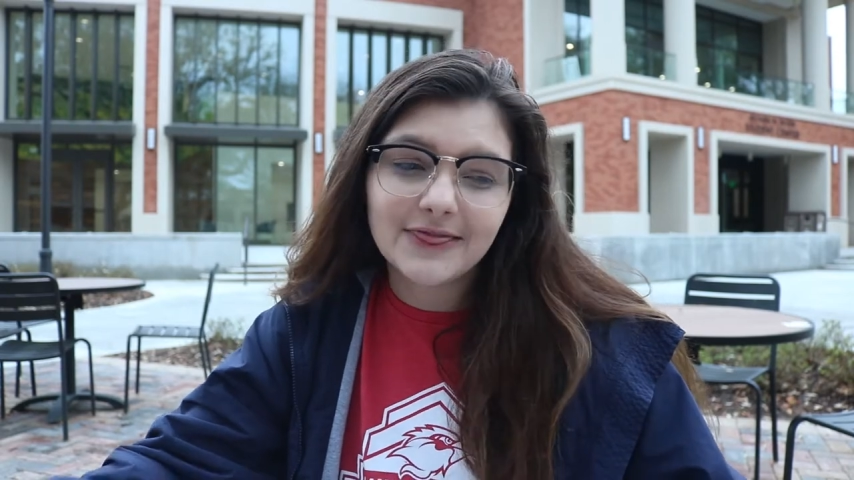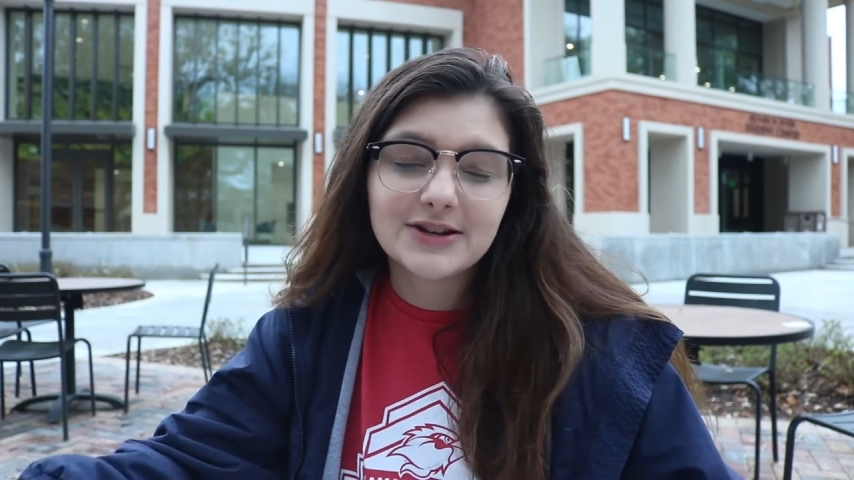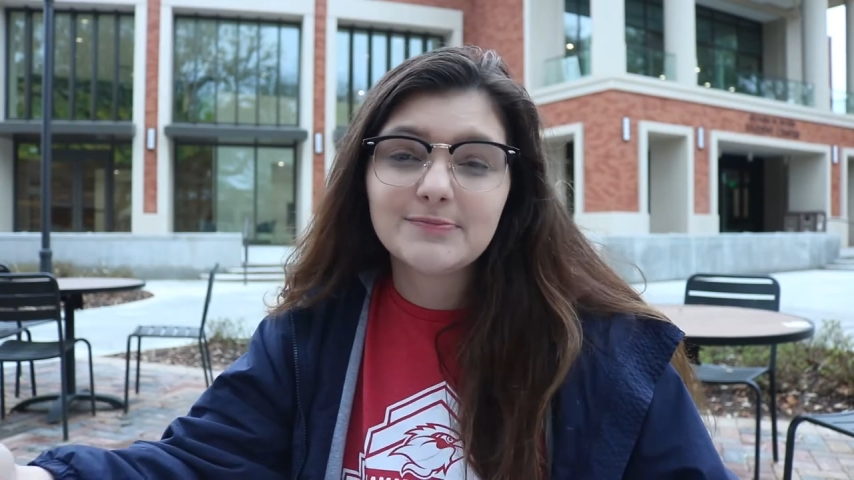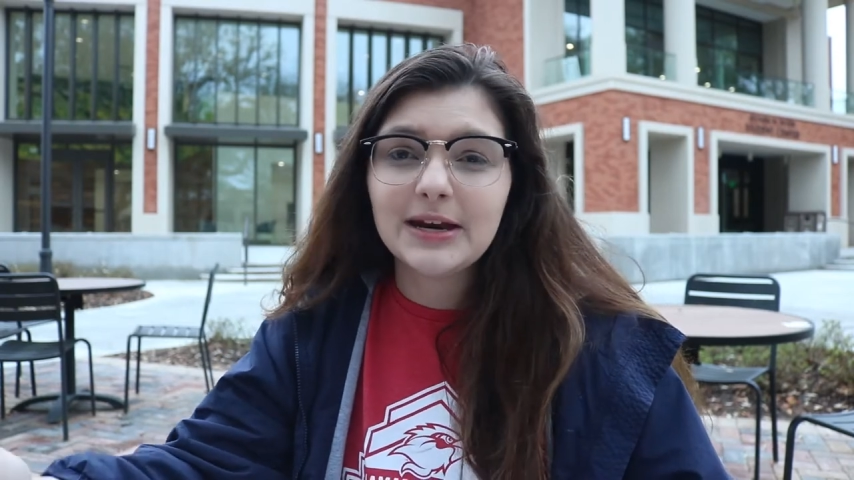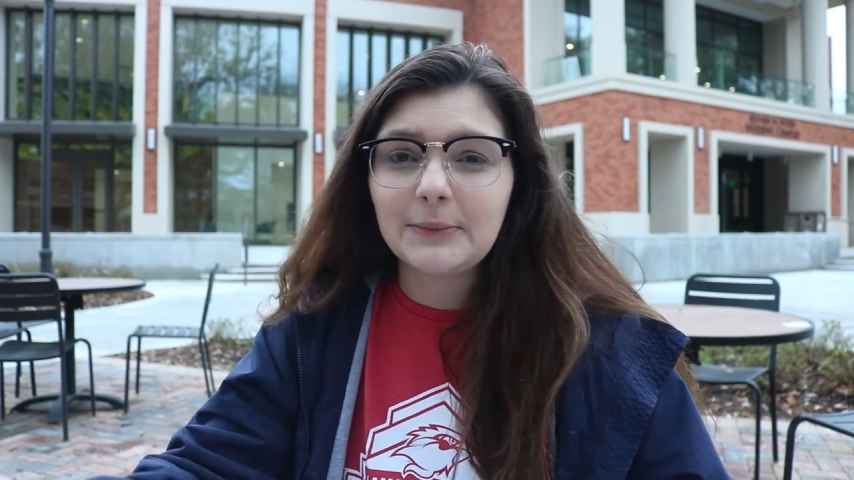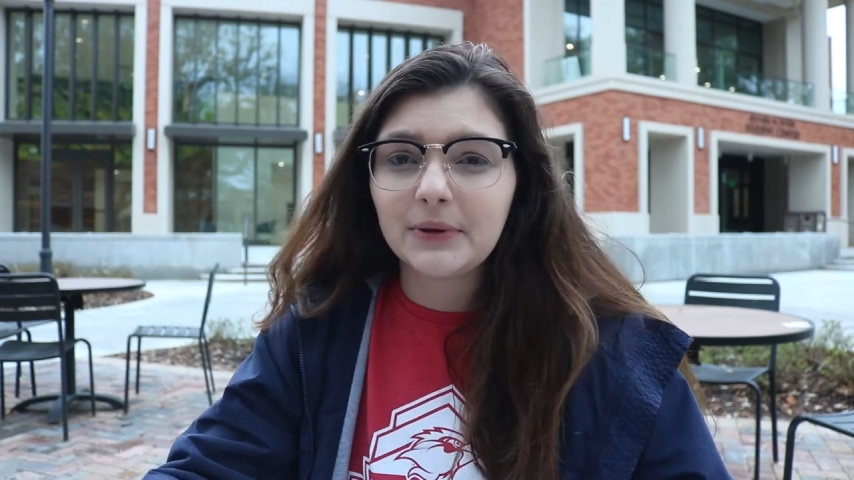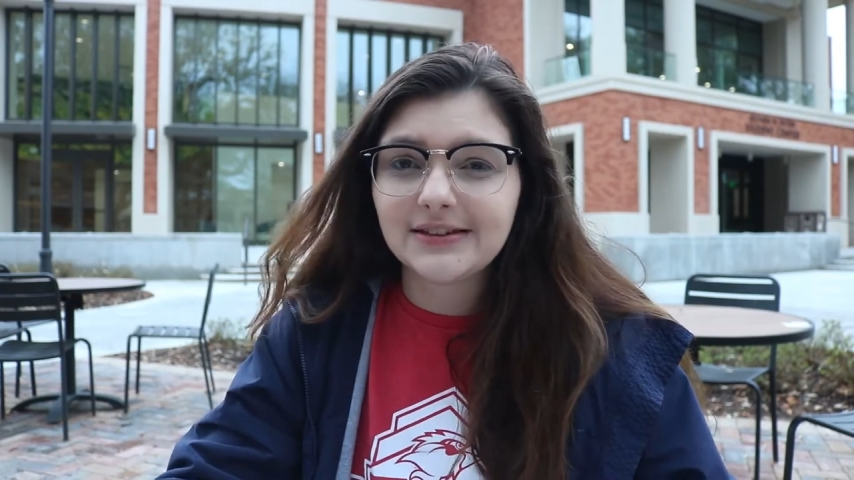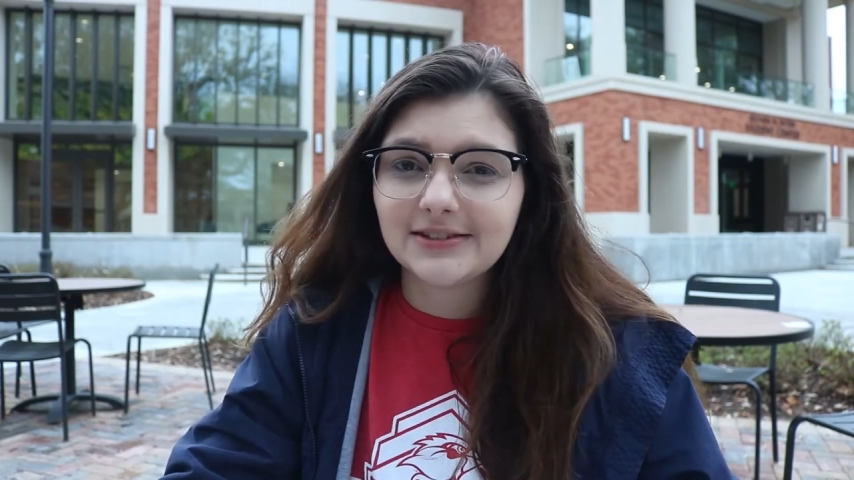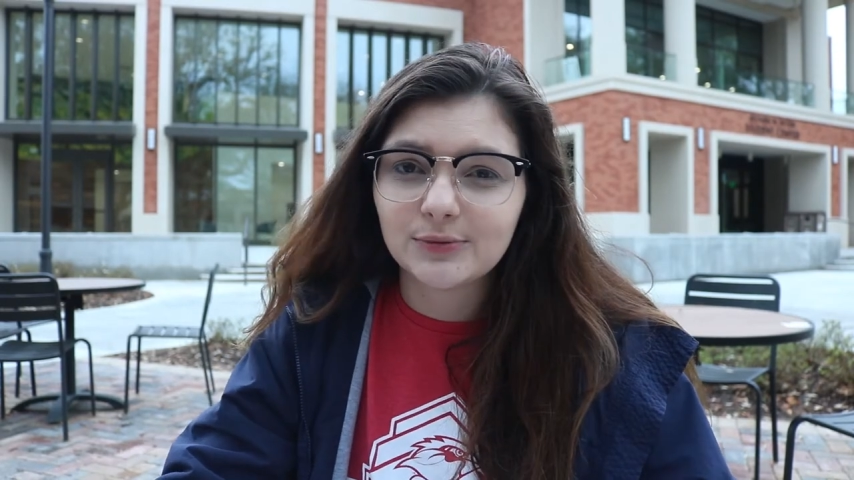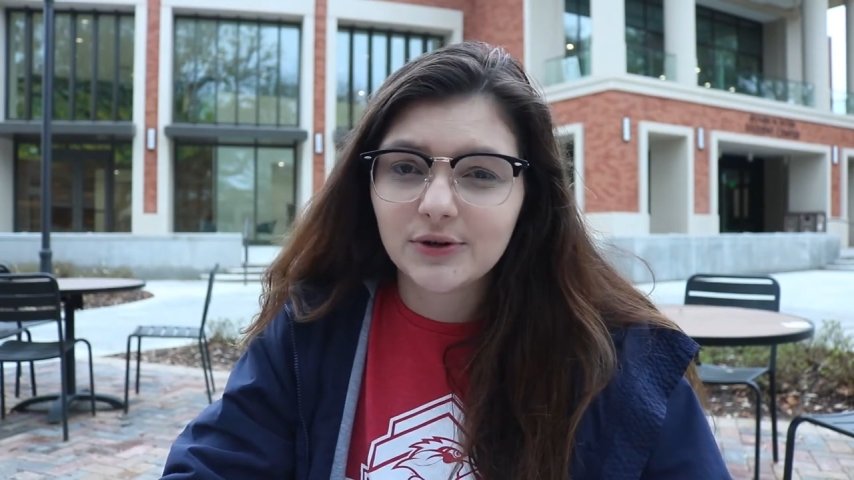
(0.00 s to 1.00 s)
There's many
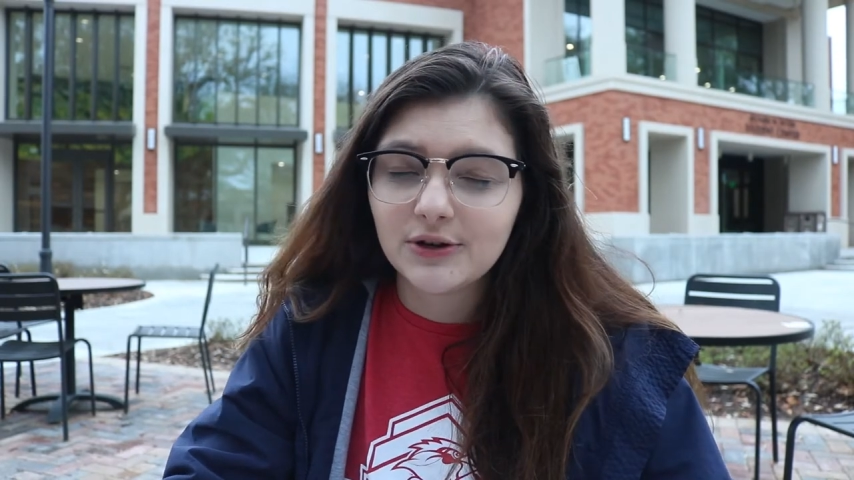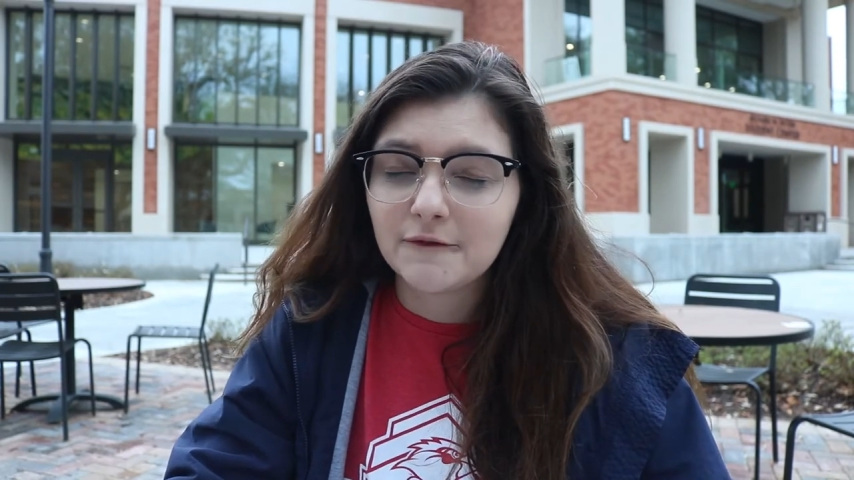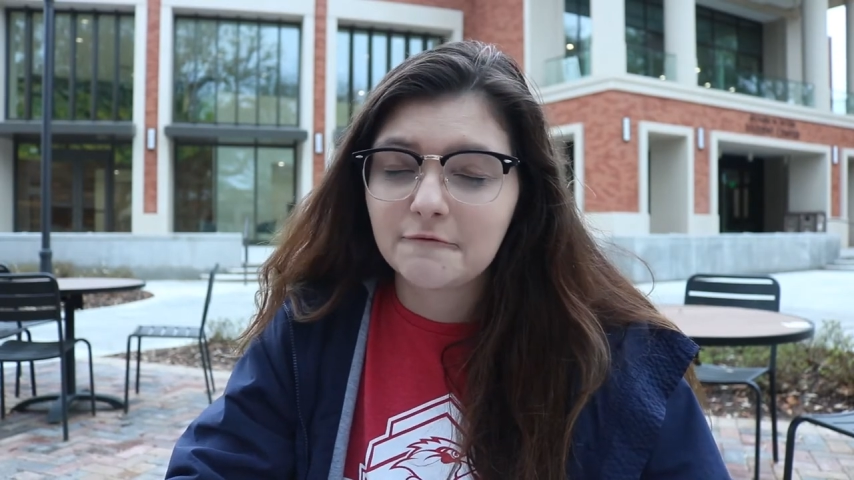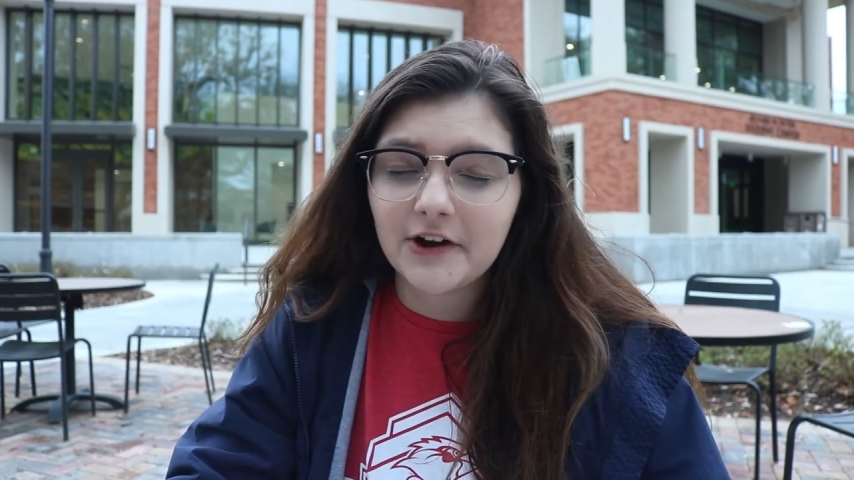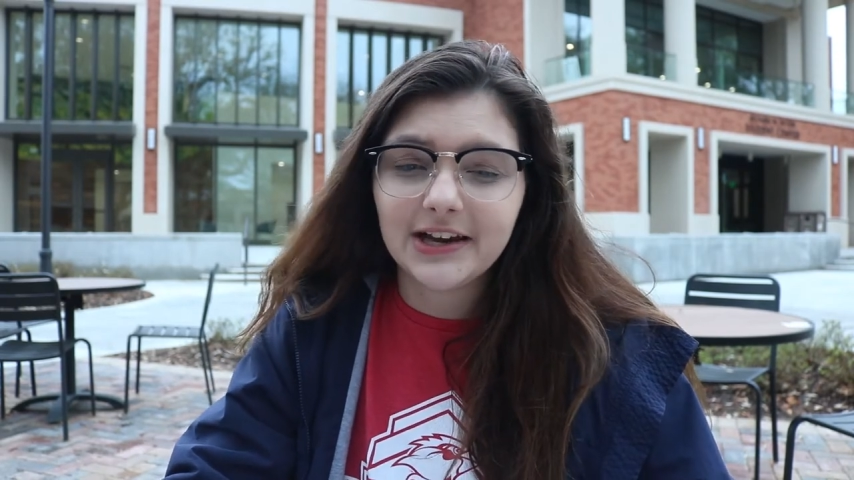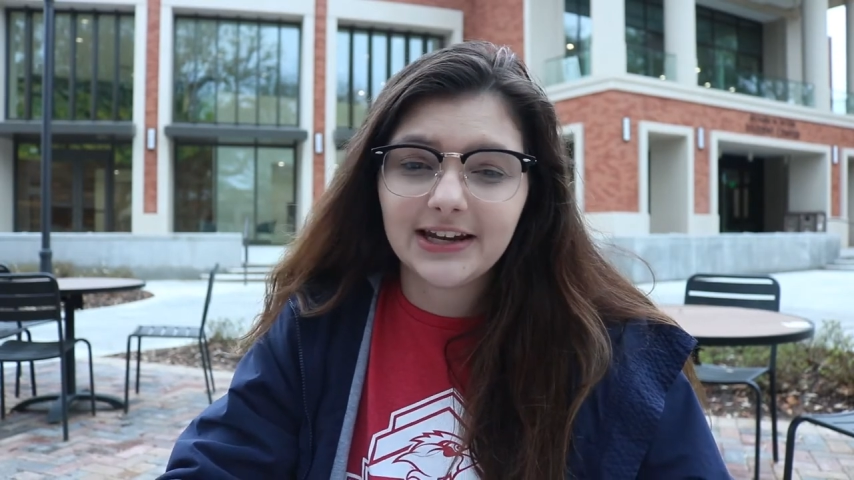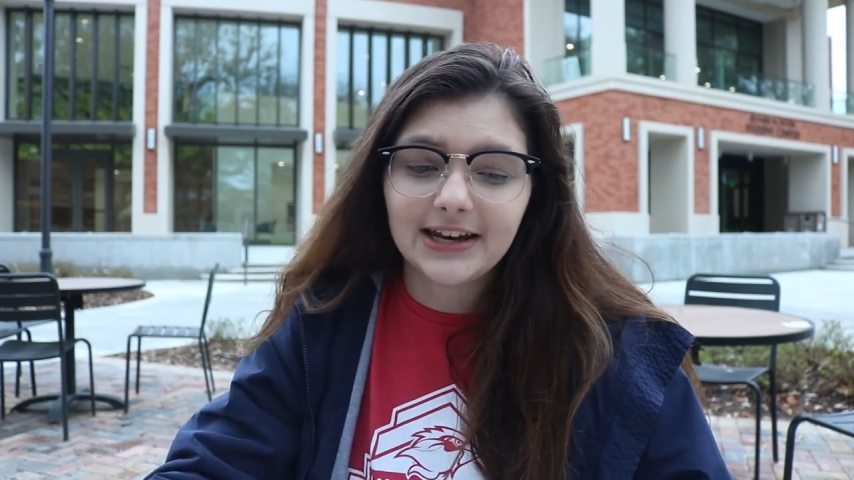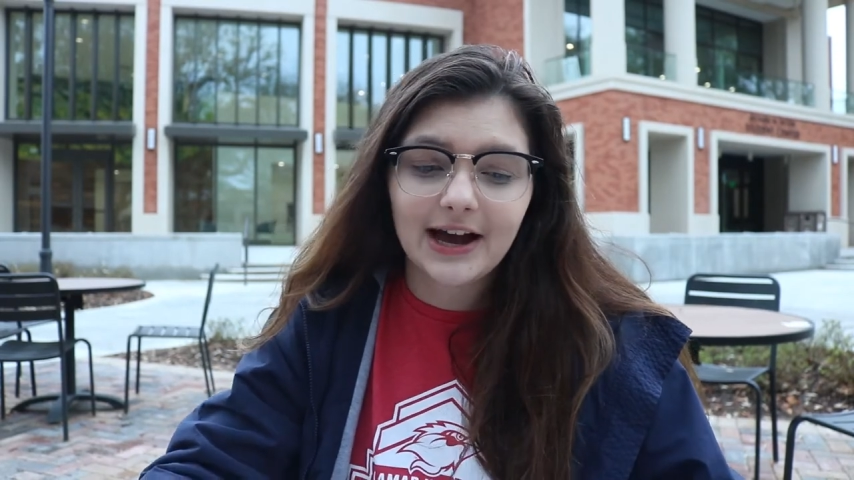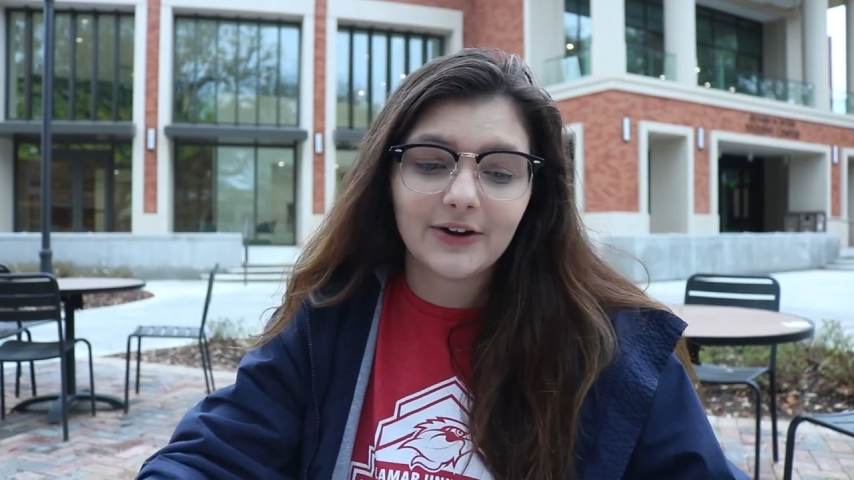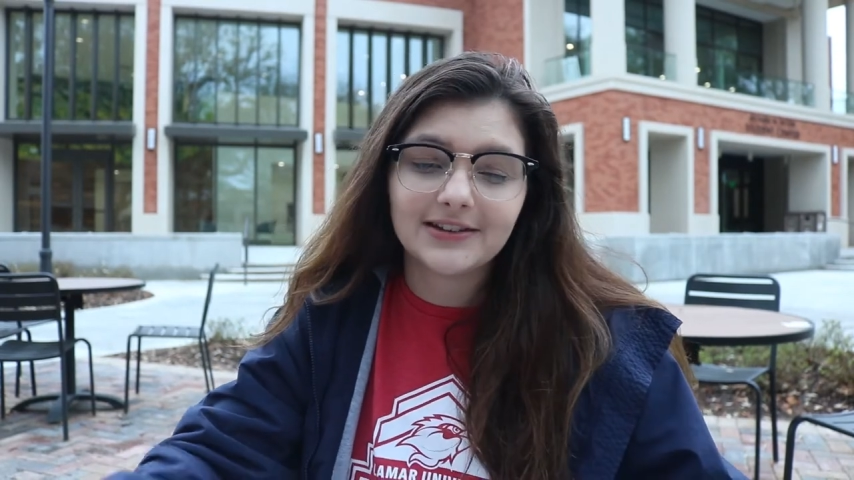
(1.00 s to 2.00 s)
places where you can find it now.